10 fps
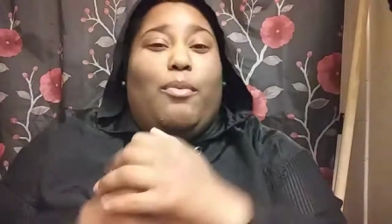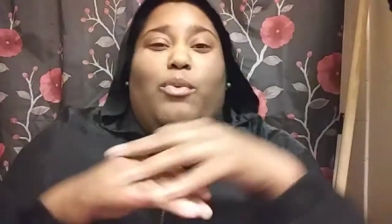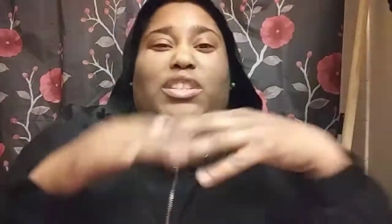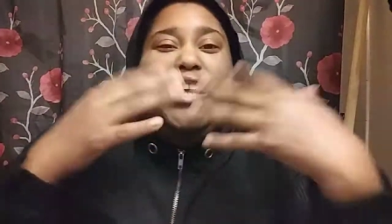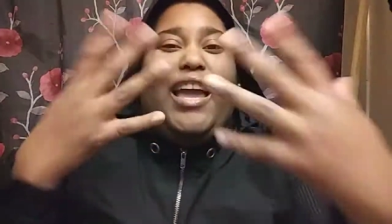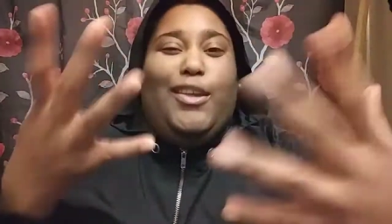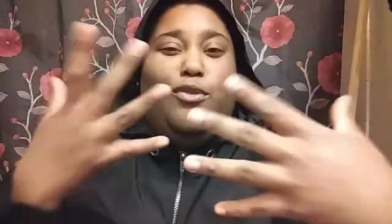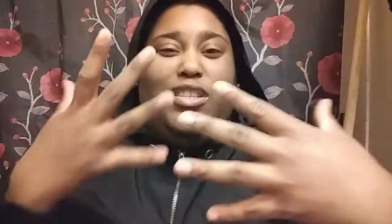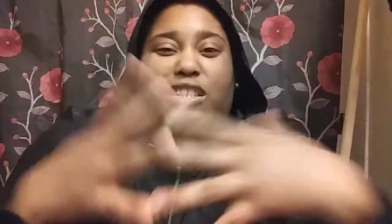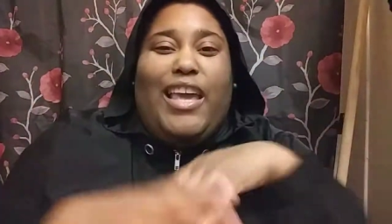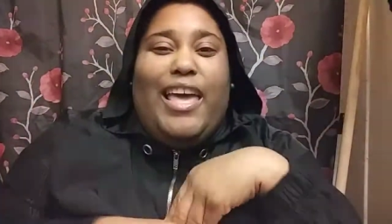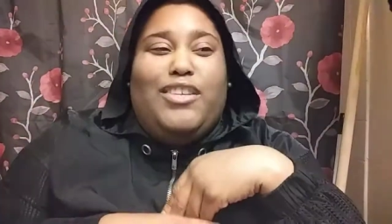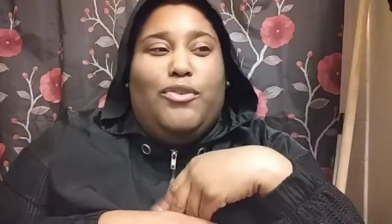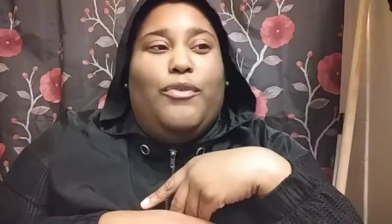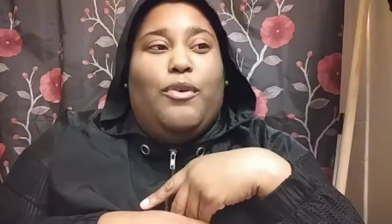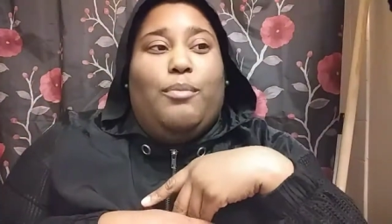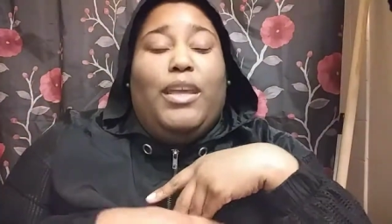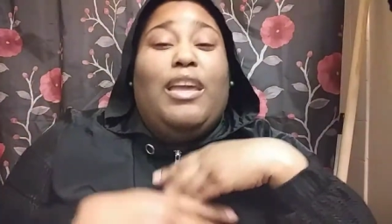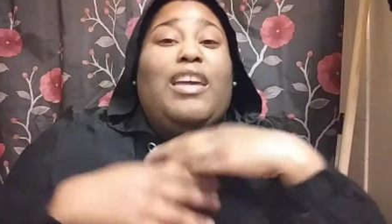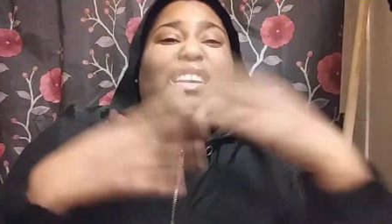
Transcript: But when she got used to Jazz, you feel me?